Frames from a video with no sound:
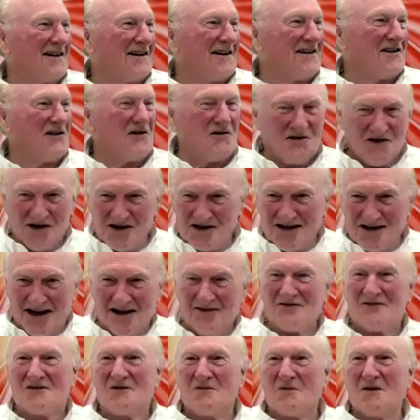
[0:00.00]
You just
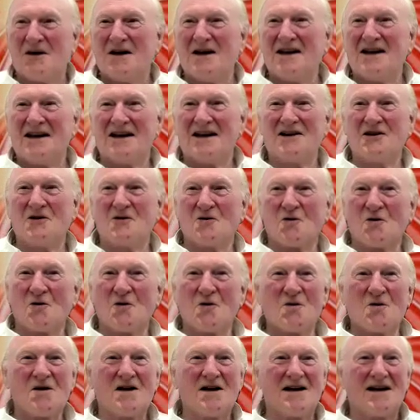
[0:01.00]
have to be. You
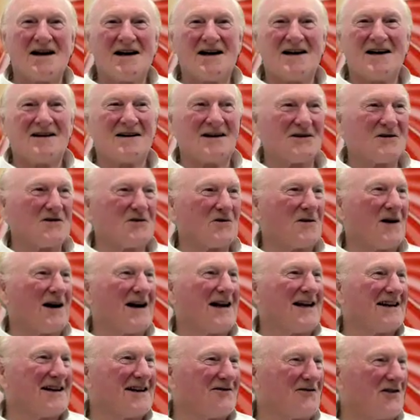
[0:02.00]
already are a
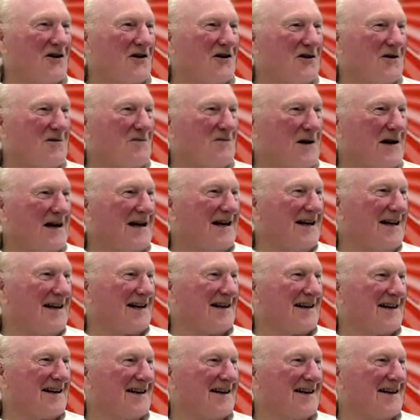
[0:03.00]
great divine being.